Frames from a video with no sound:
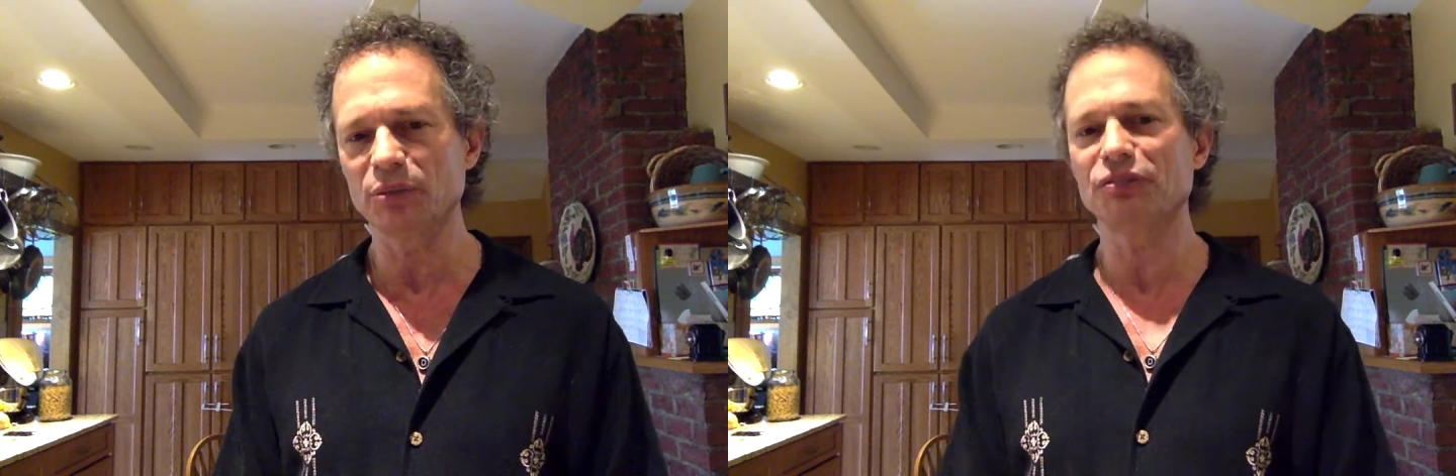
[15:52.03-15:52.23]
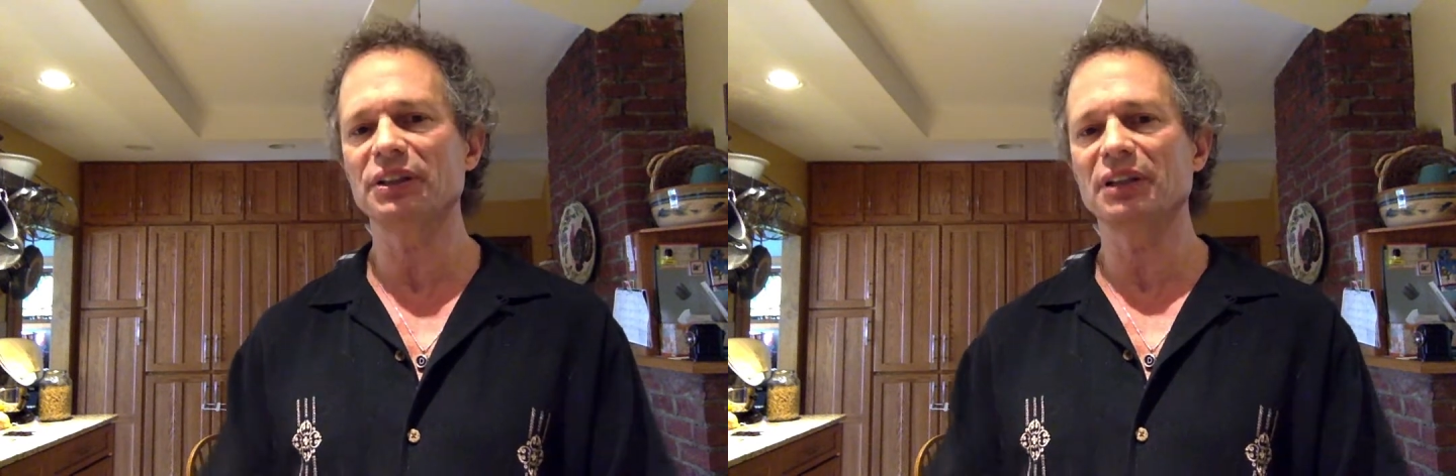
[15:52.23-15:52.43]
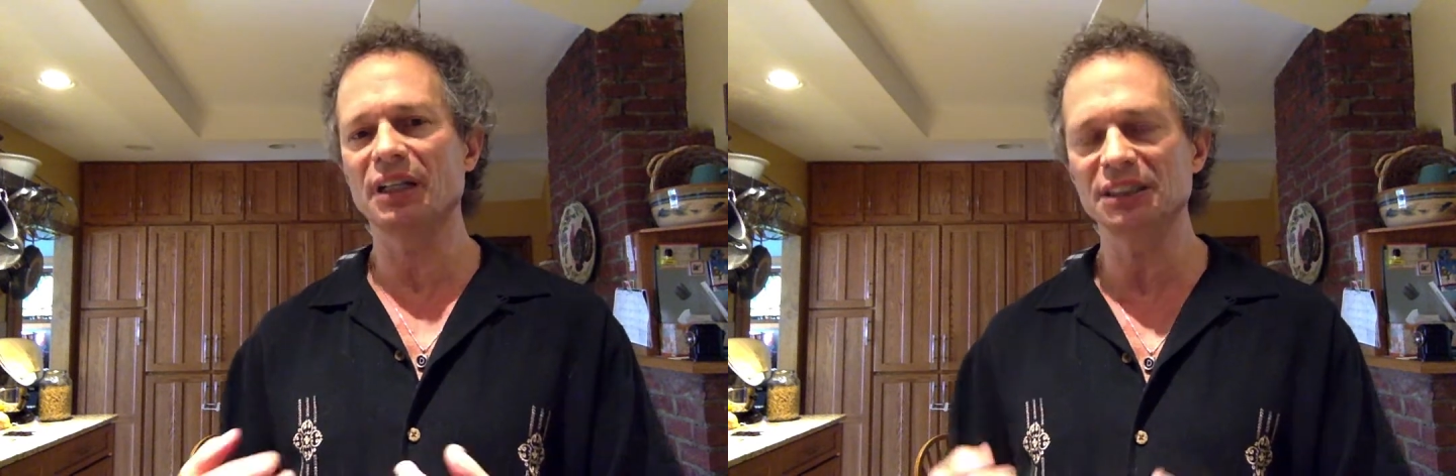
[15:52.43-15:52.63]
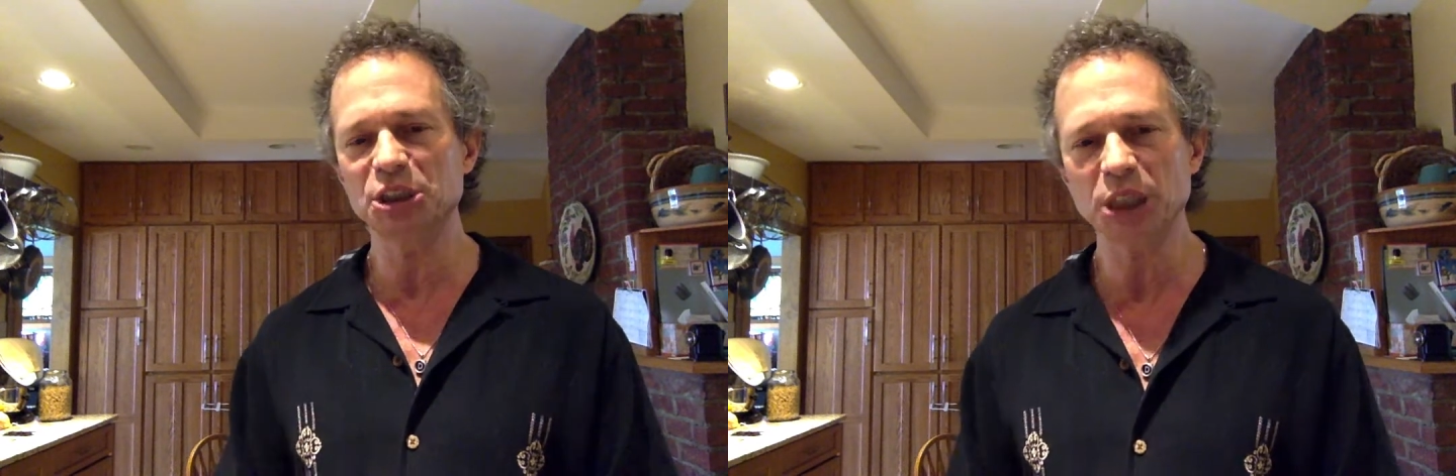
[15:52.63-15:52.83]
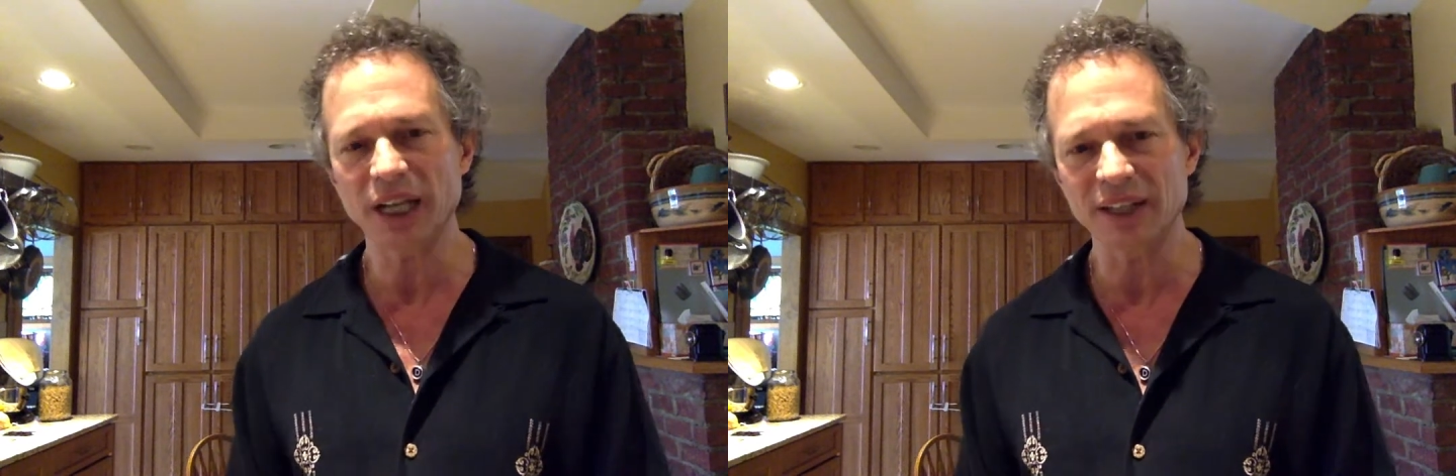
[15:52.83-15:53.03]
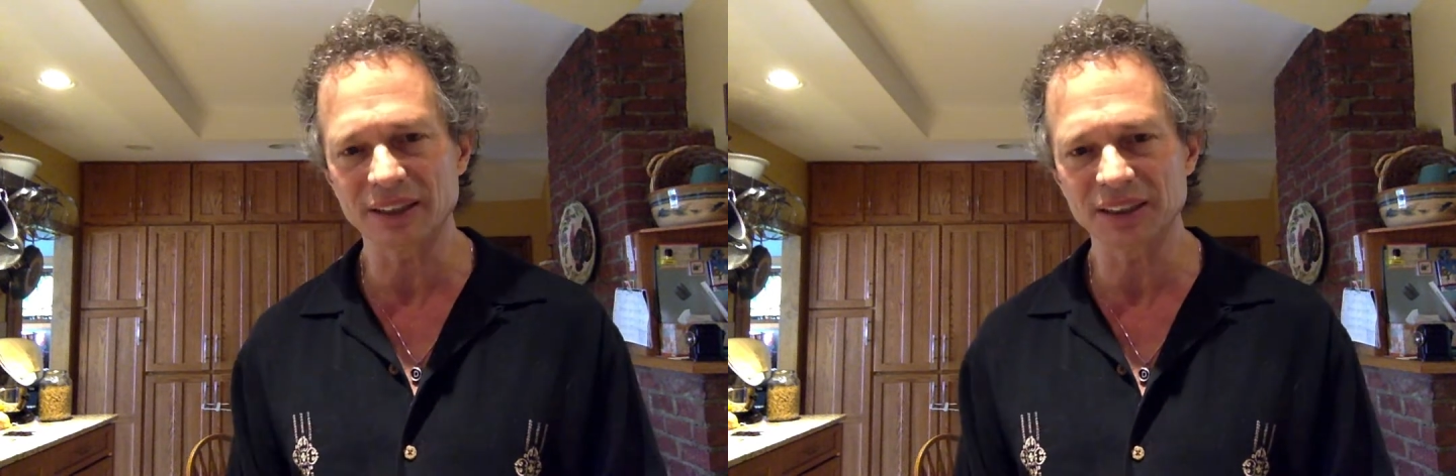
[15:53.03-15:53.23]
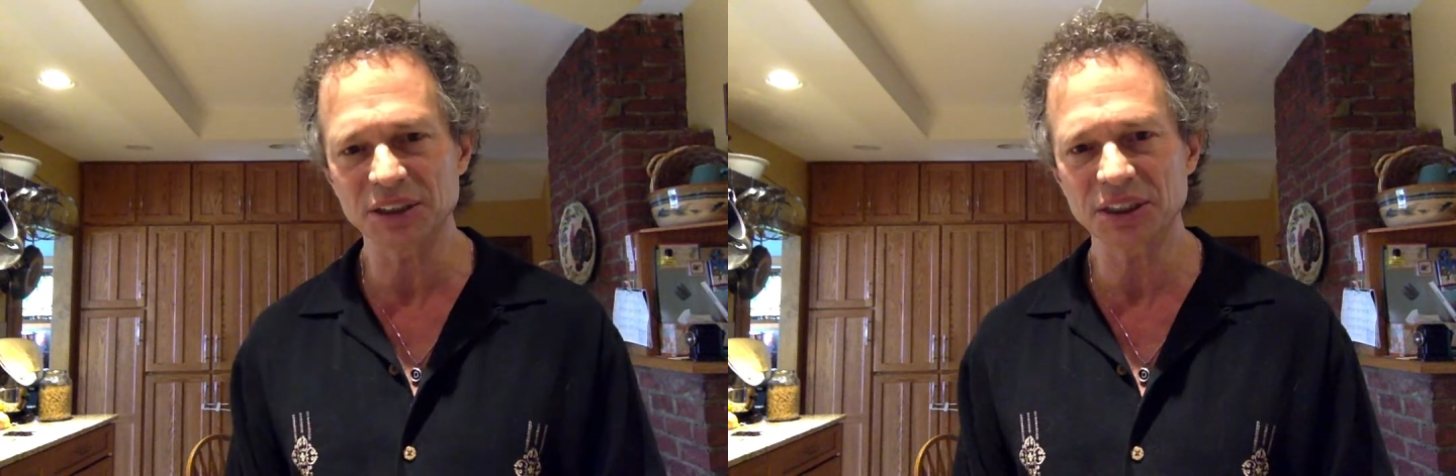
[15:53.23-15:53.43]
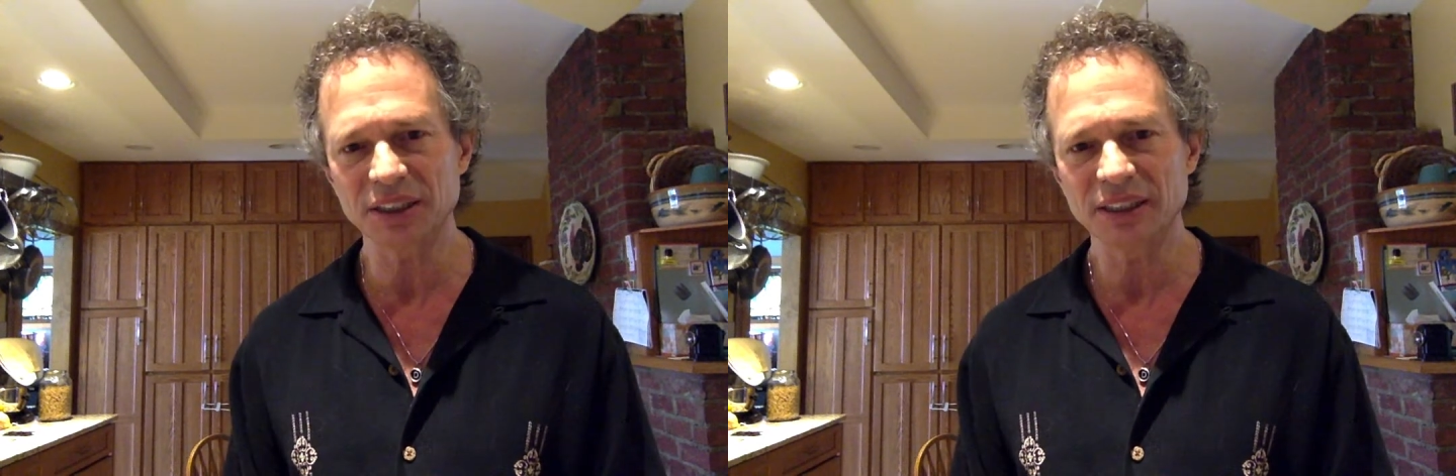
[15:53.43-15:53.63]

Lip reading: will feel unchallenged.